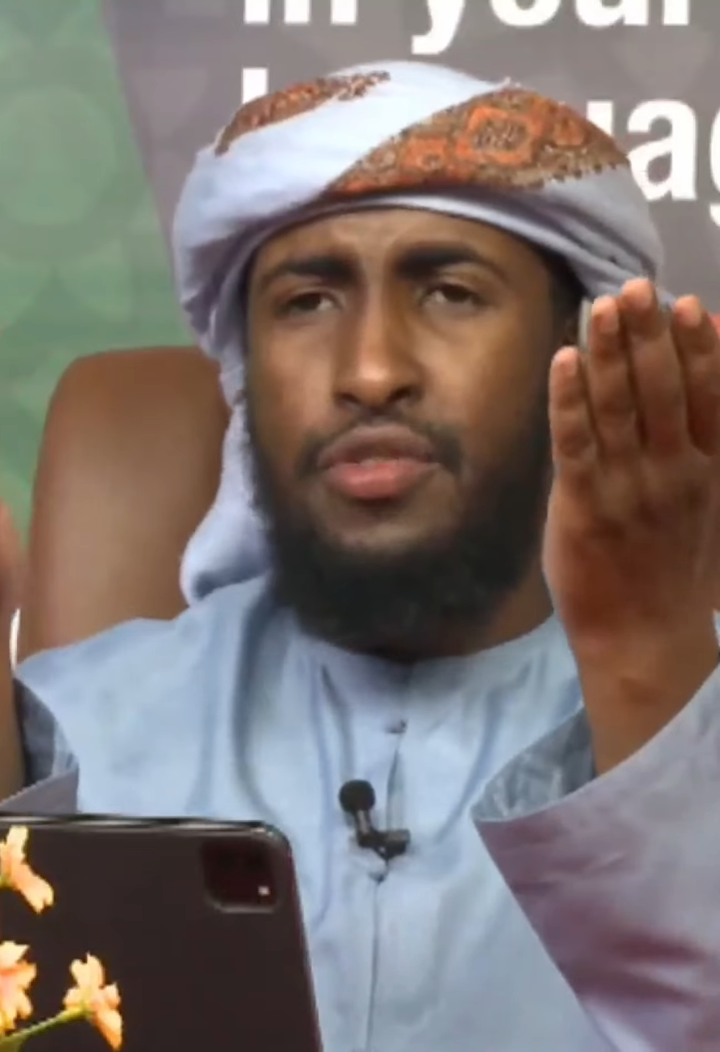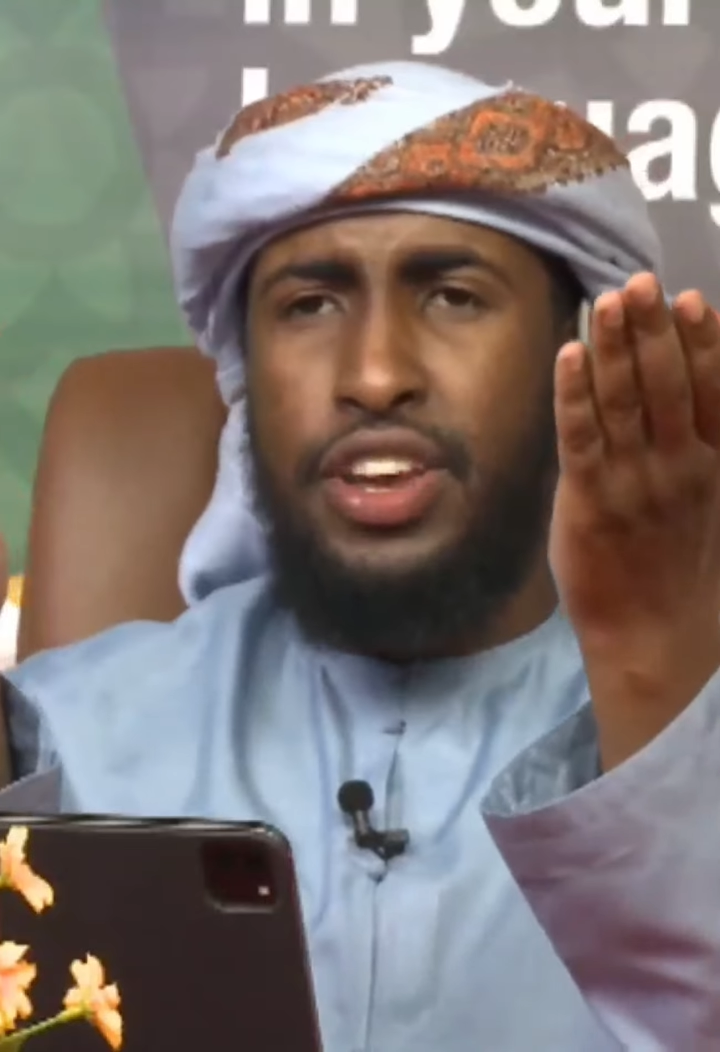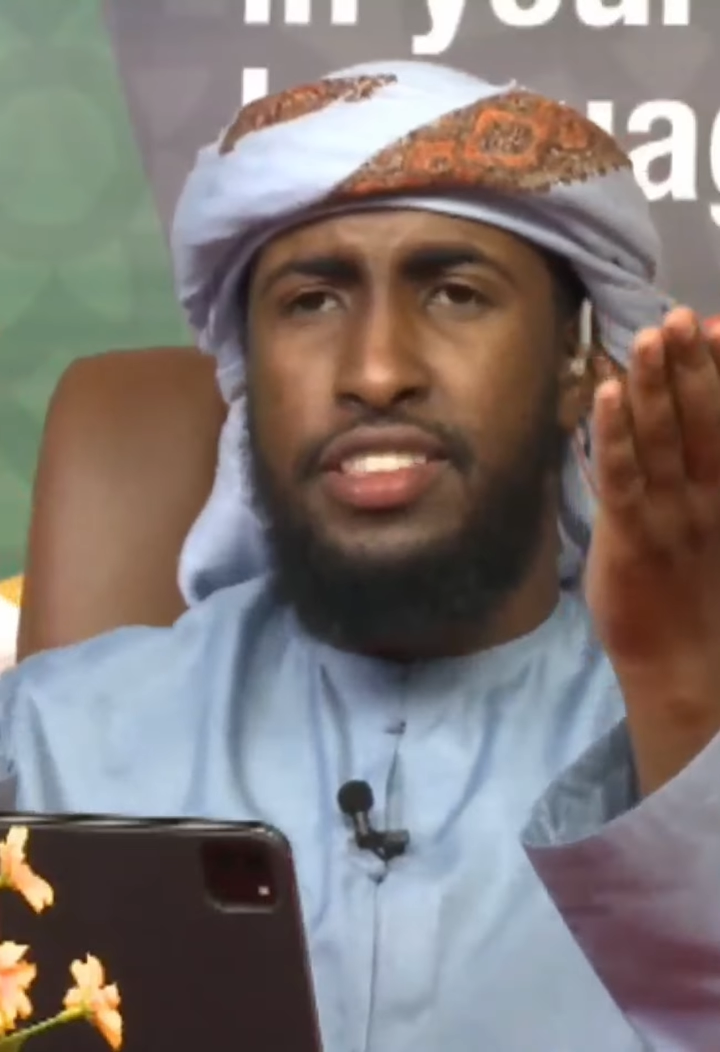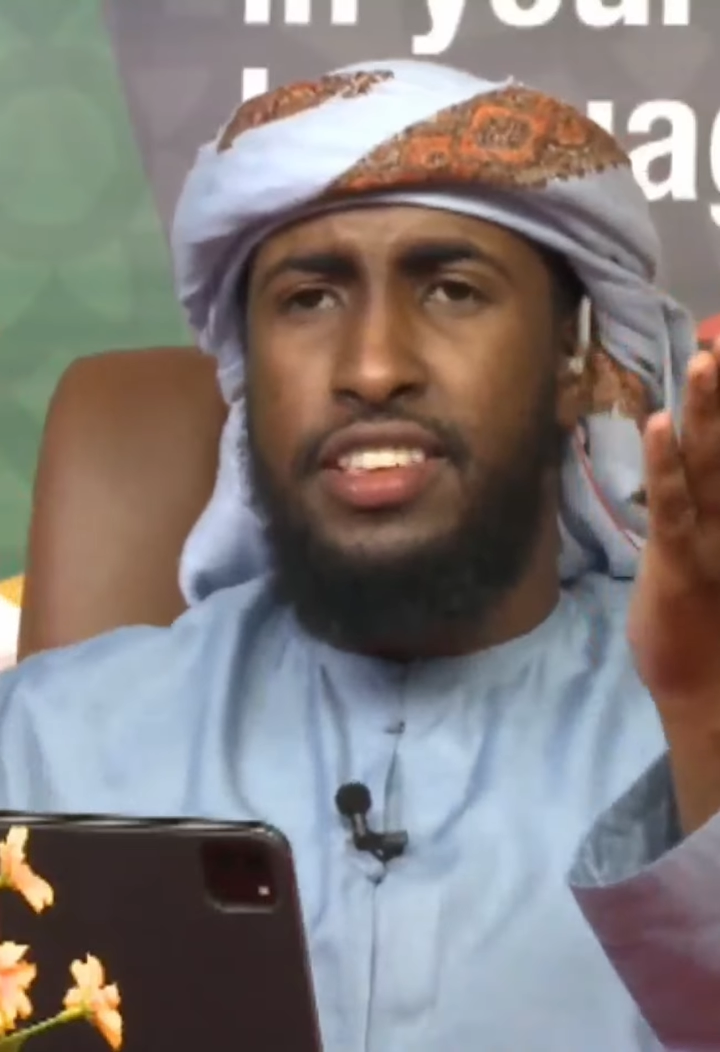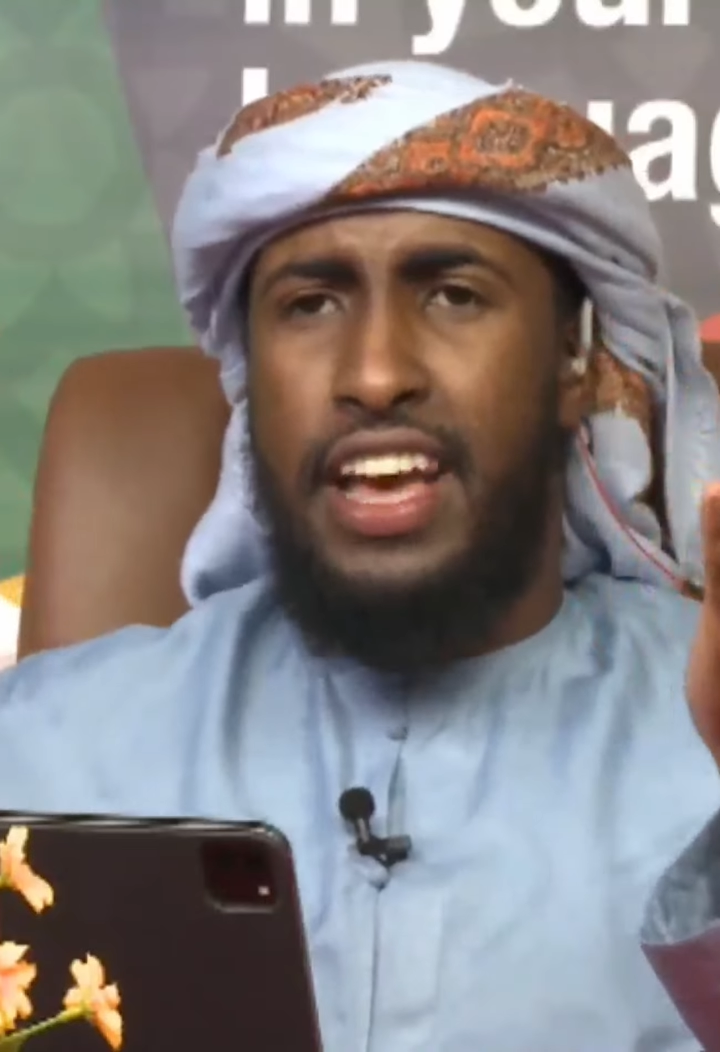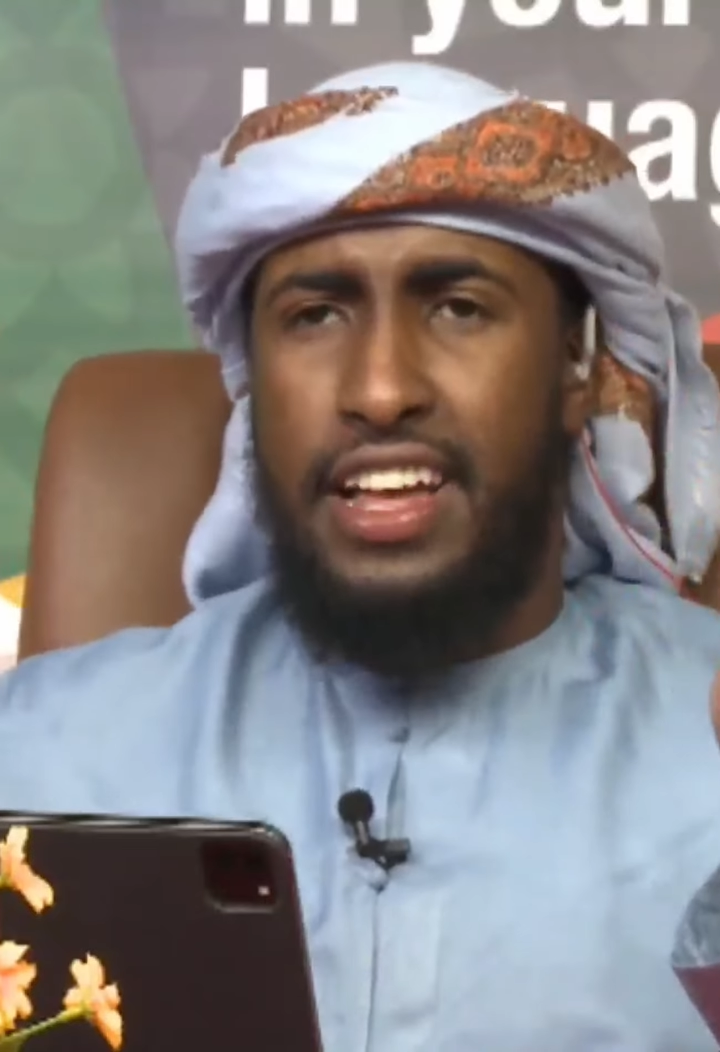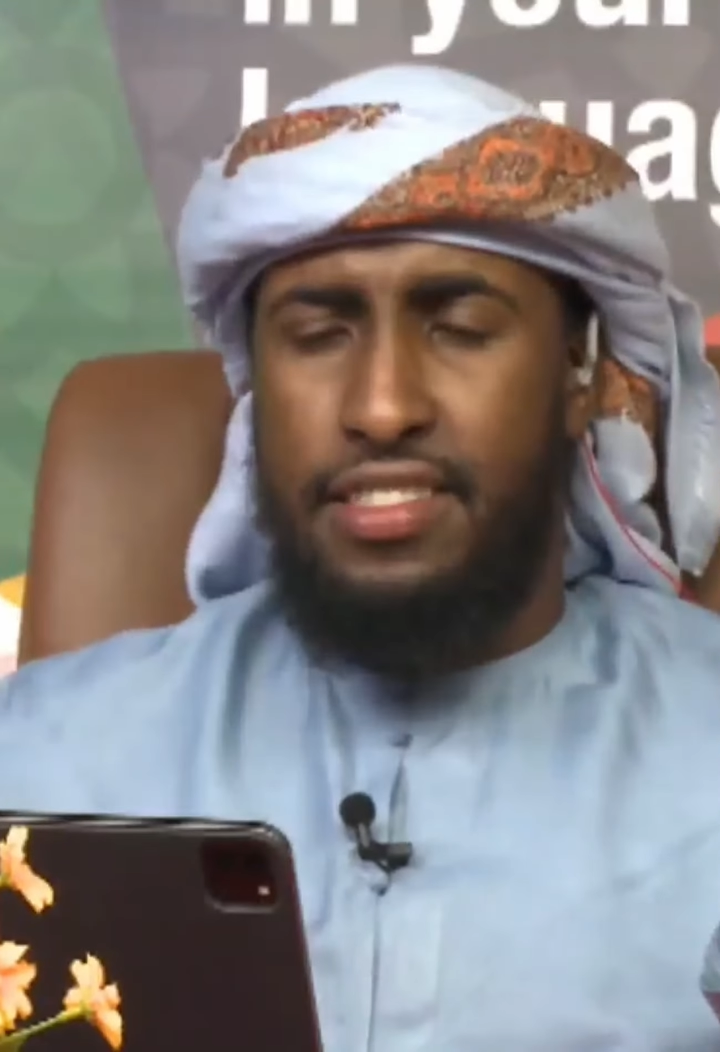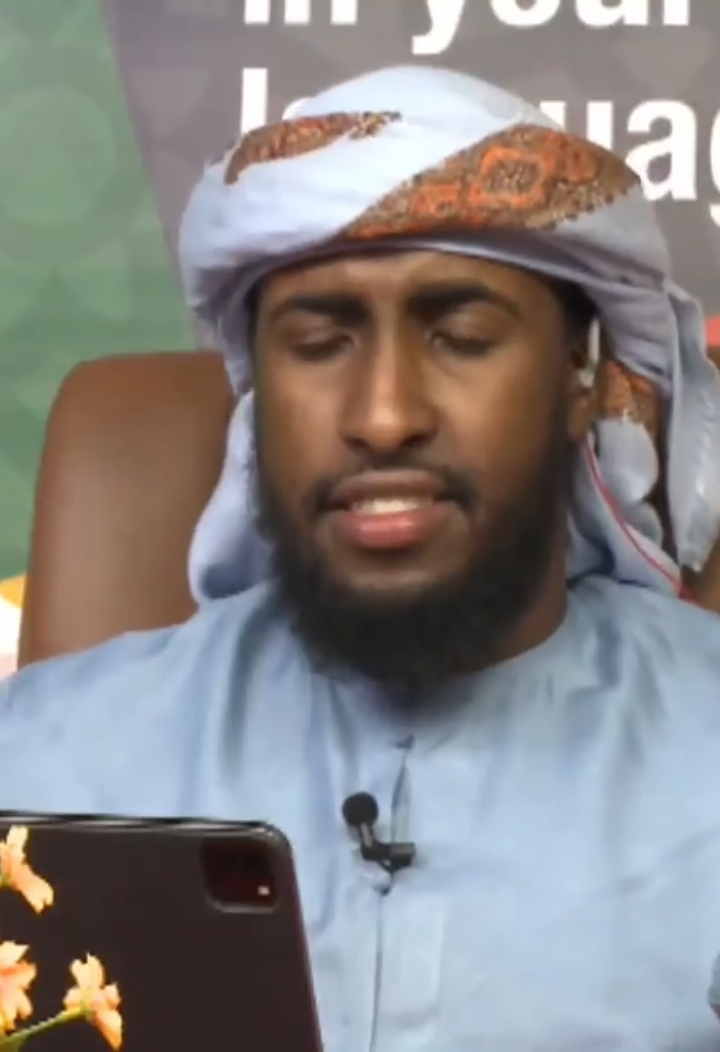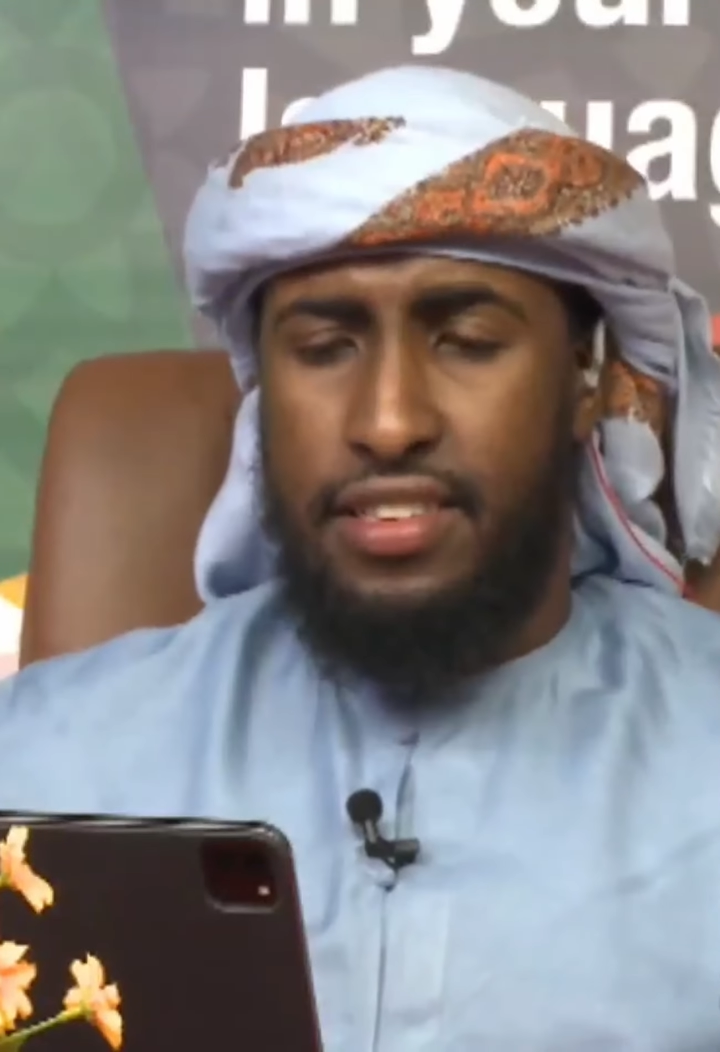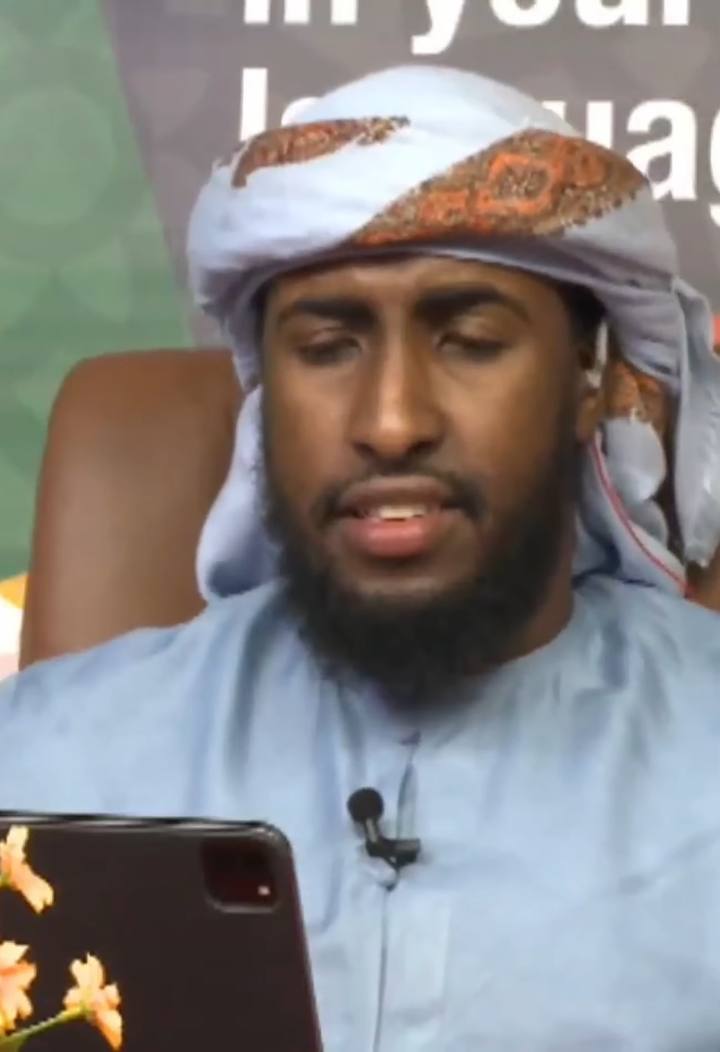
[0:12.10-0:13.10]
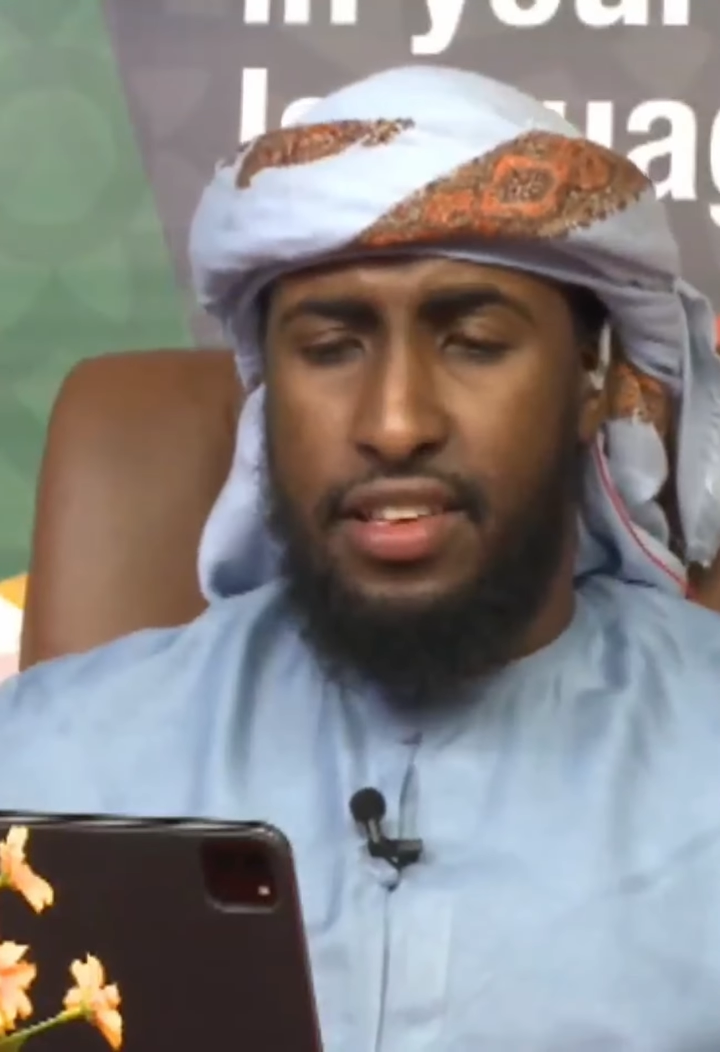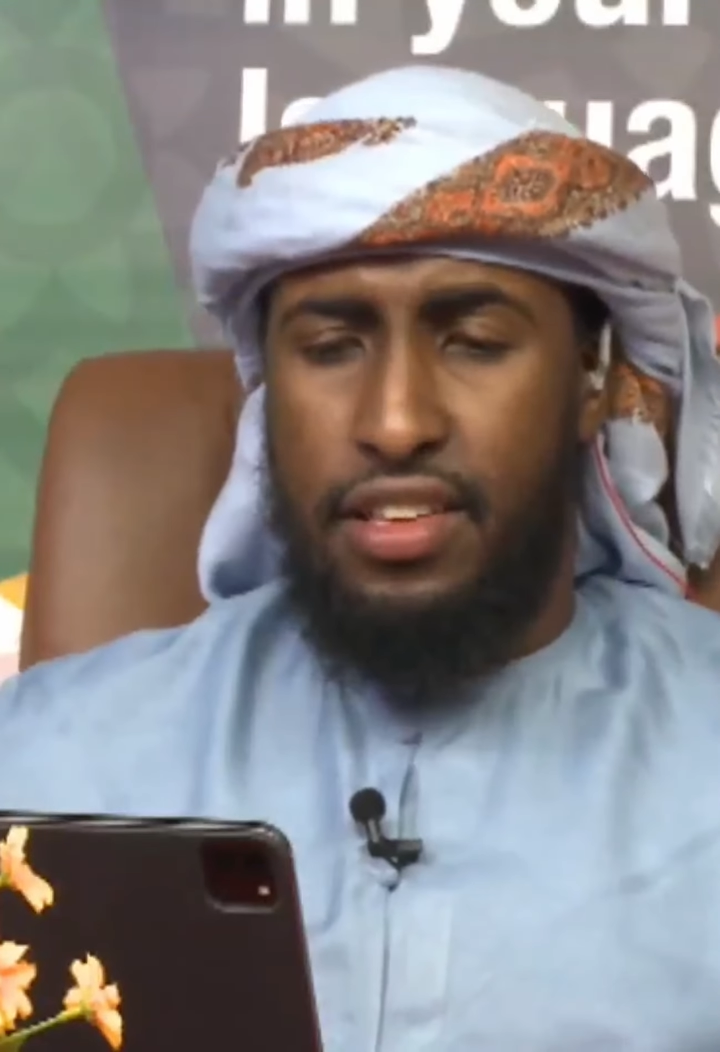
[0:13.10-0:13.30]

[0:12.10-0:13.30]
he raise his hands?